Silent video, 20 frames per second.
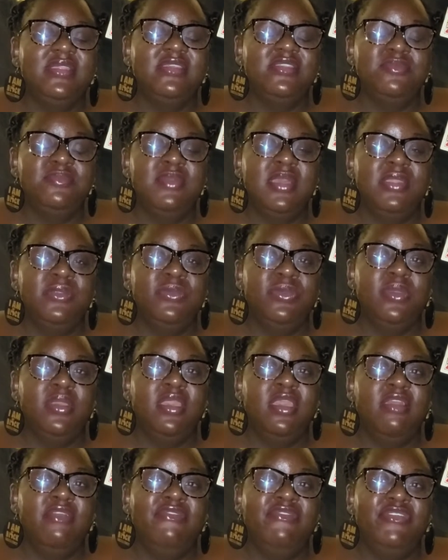lesbian will
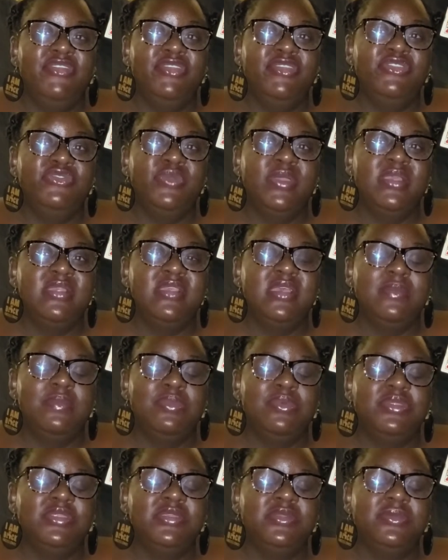care for you twice her
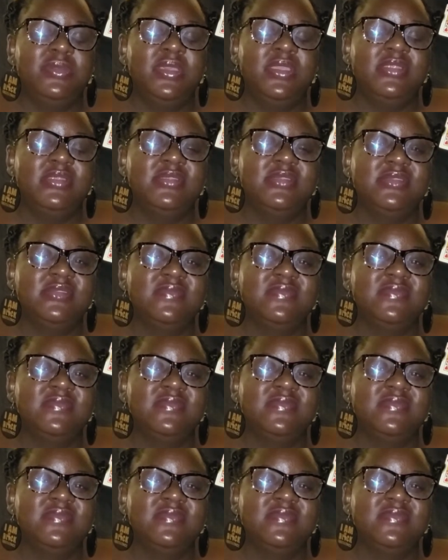body weight.